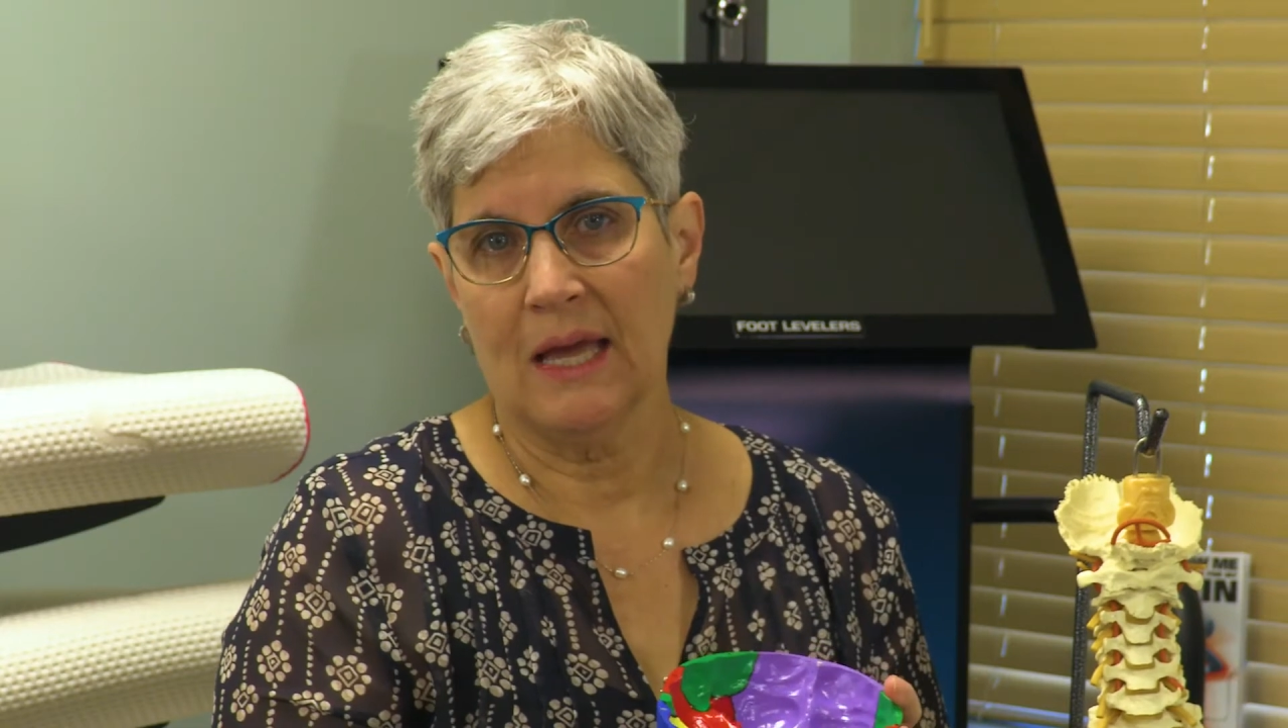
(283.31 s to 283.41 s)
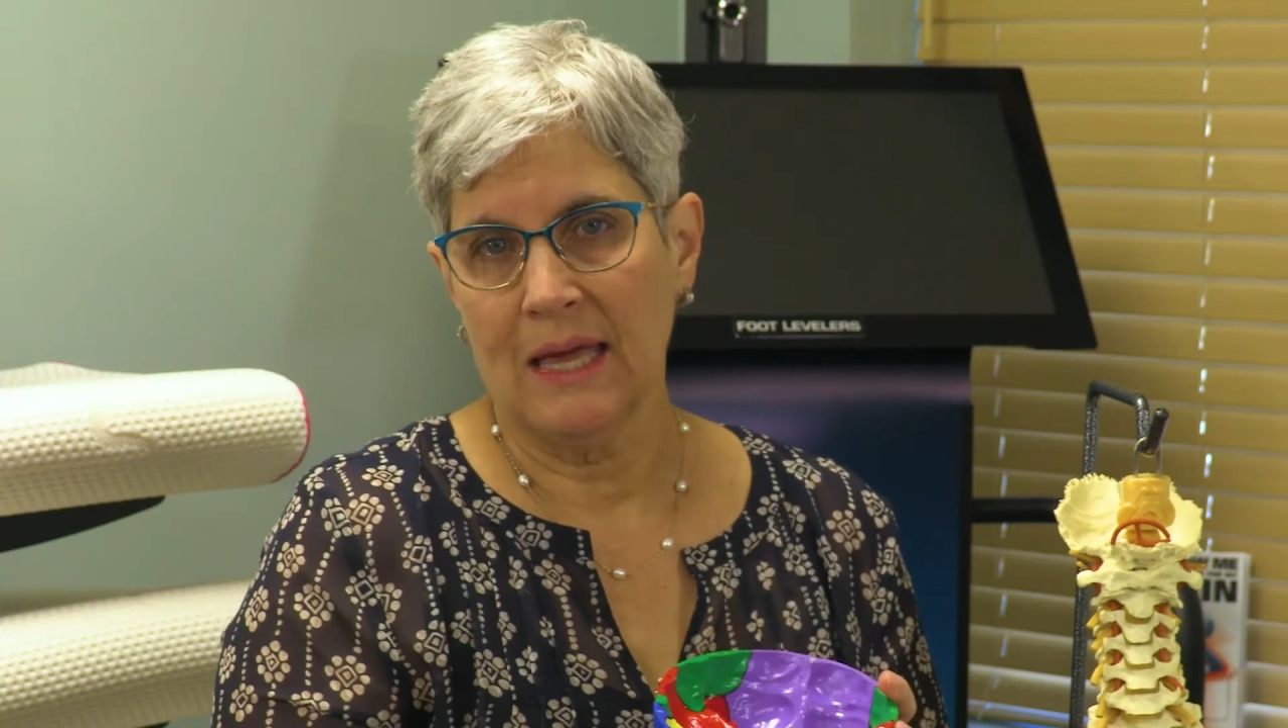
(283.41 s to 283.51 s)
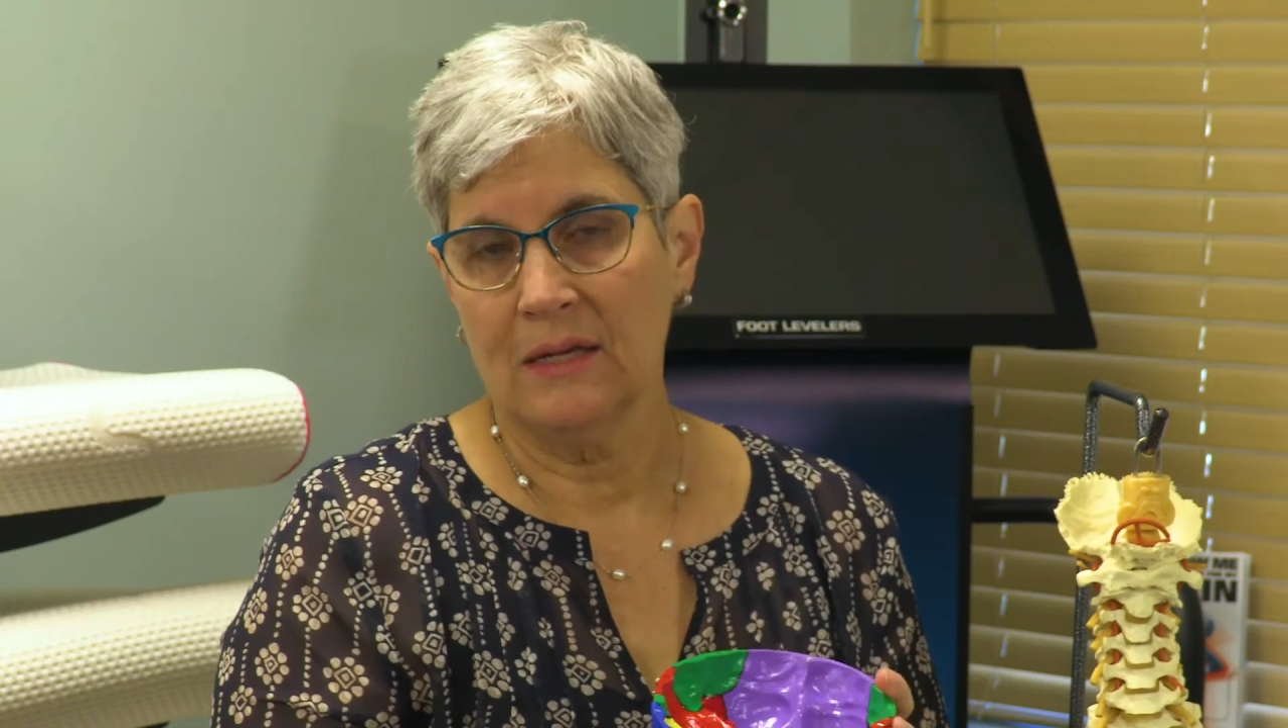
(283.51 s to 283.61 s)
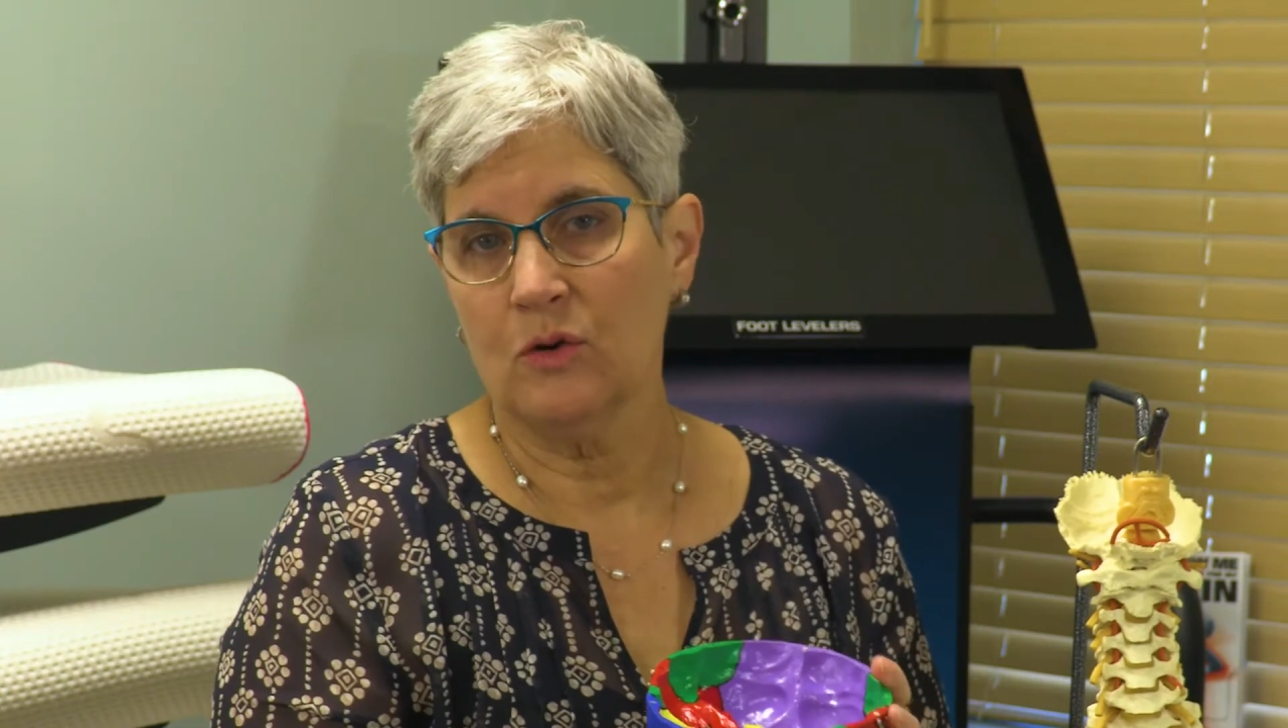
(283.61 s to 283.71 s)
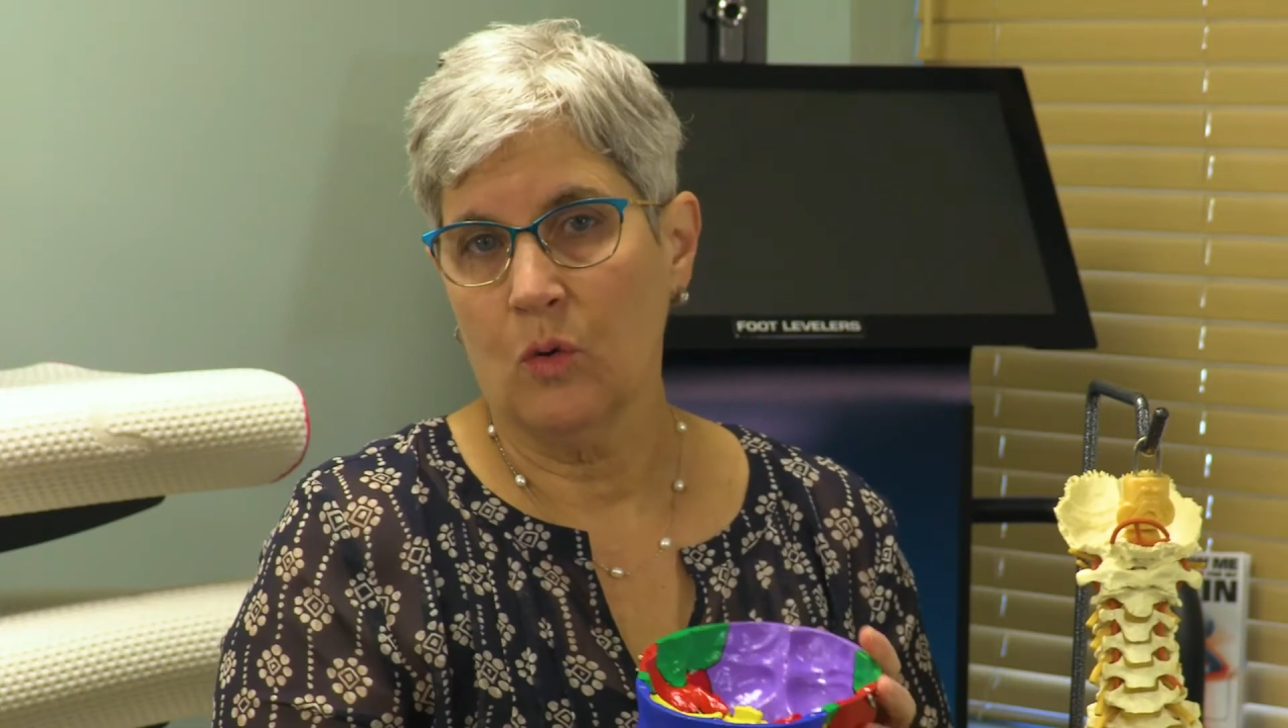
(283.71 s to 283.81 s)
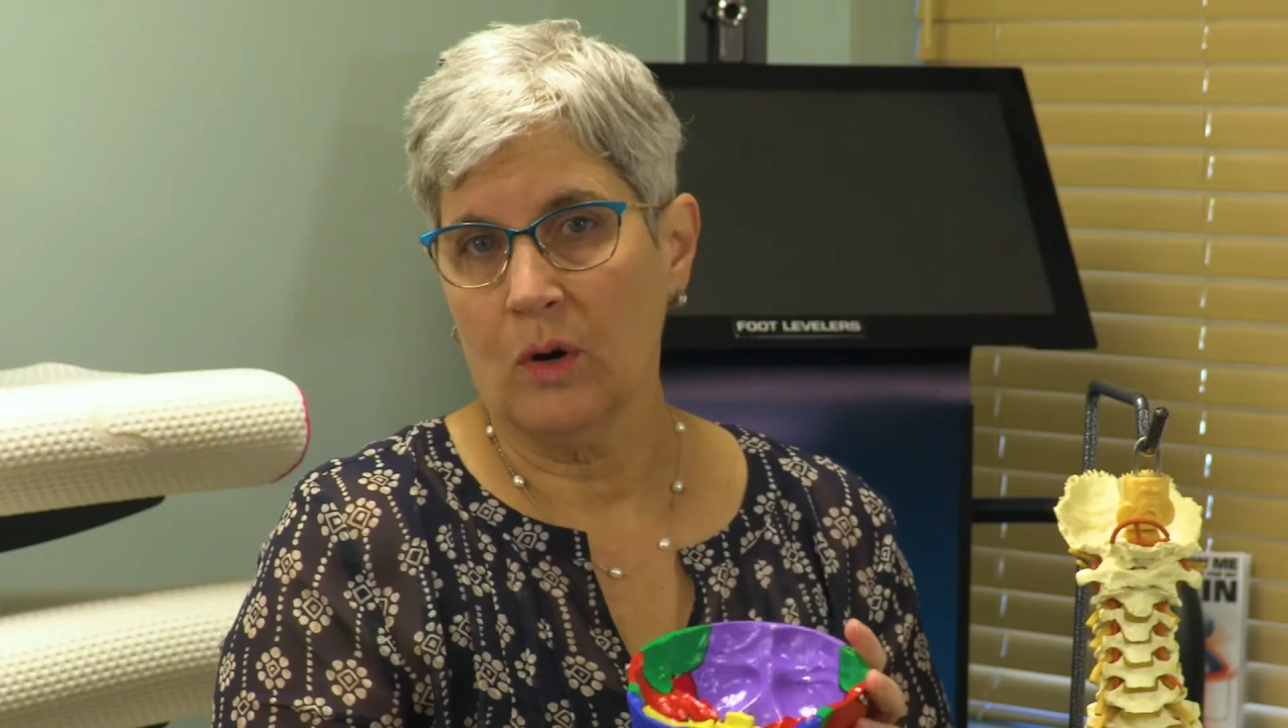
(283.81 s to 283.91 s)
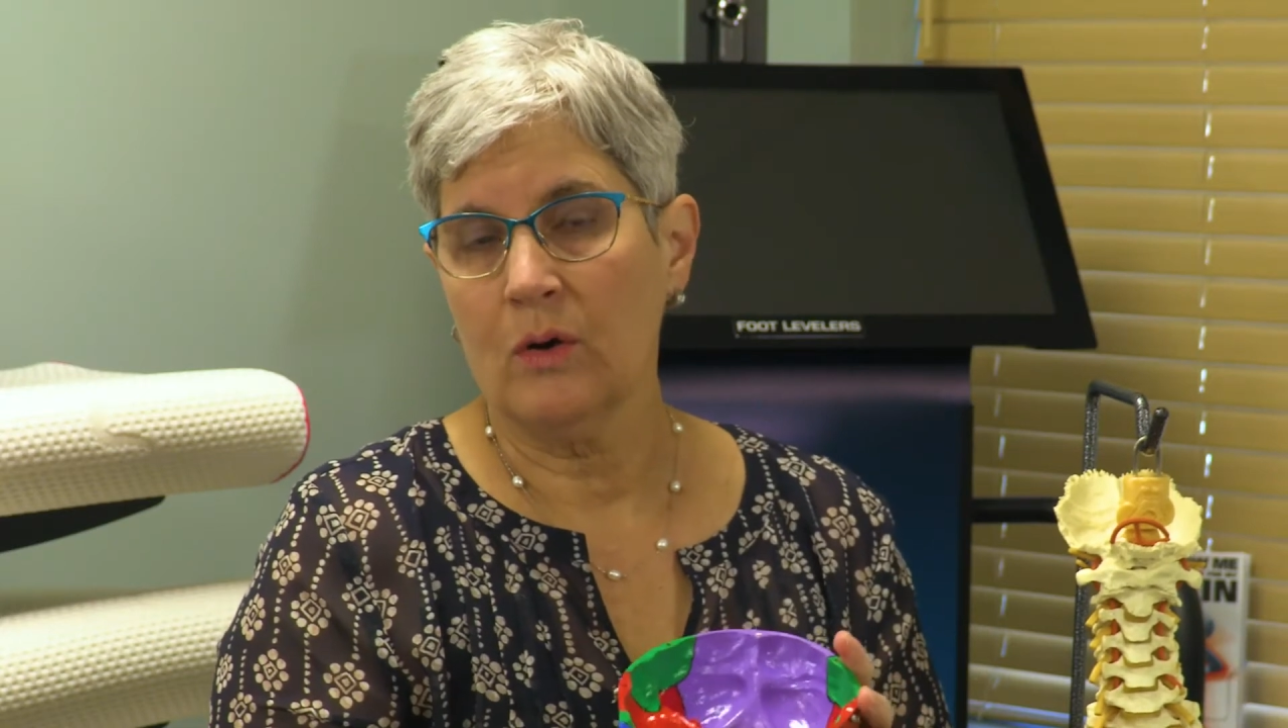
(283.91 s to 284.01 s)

and or